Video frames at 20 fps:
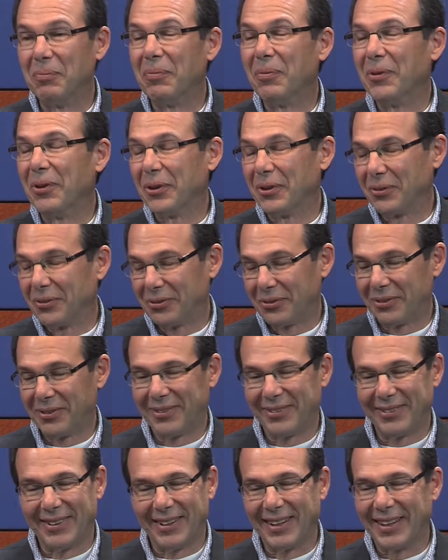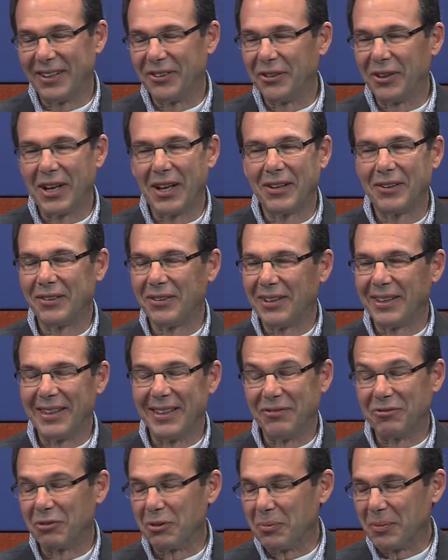There's internet
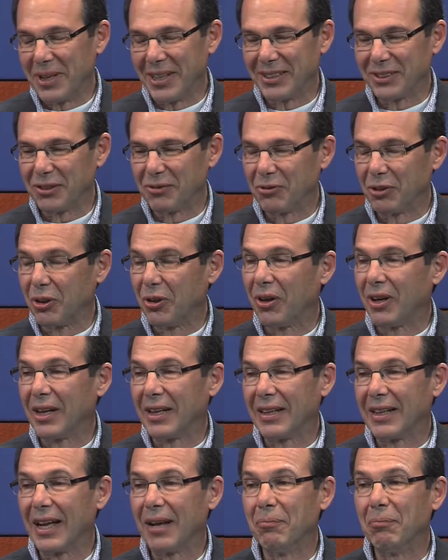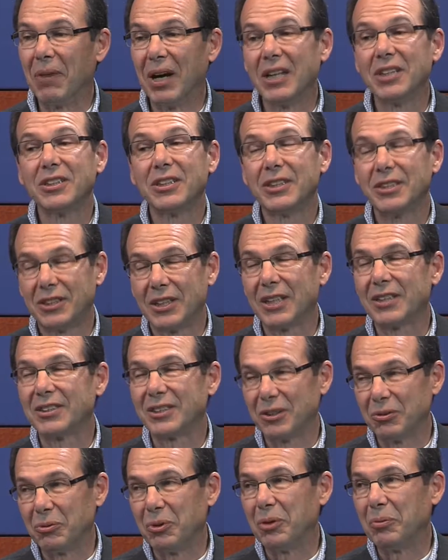information regarding that. My
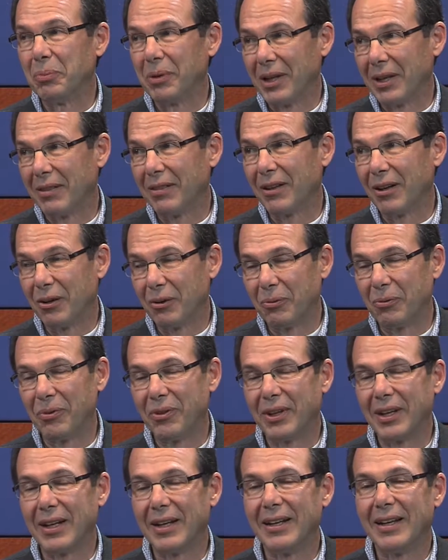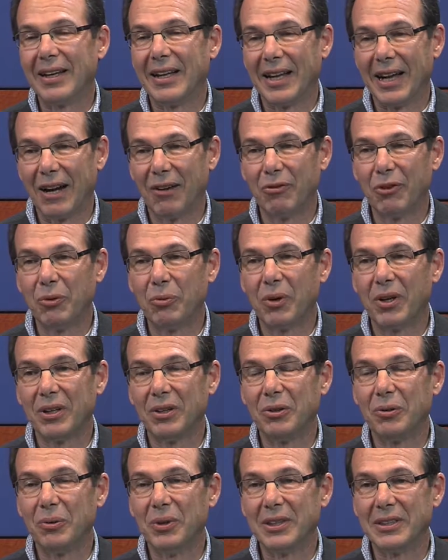suggestion would be, though, that everyone
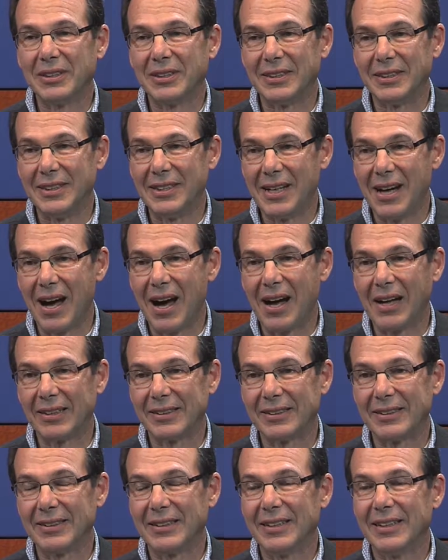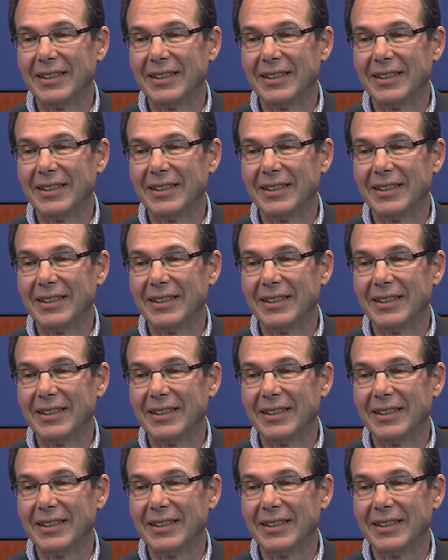who is not